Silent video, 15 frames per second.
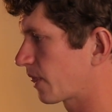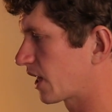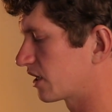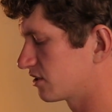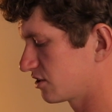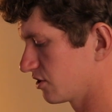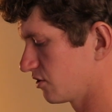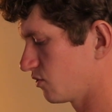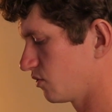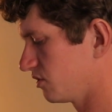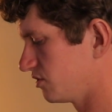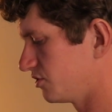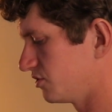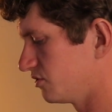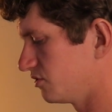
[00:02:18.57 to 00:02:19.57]
So we'll
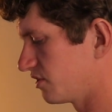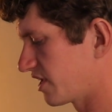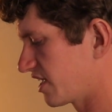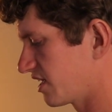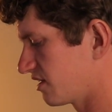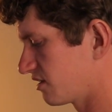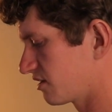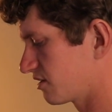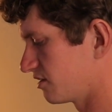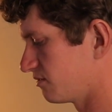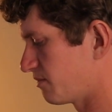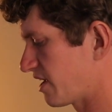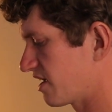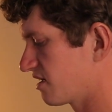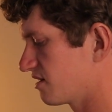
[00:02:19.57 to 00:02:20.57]
do again
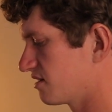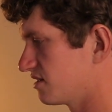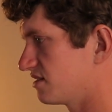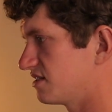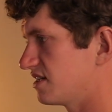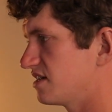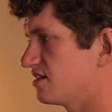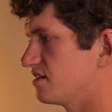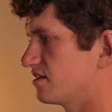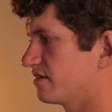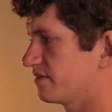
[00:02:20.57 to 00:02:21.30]
Command C,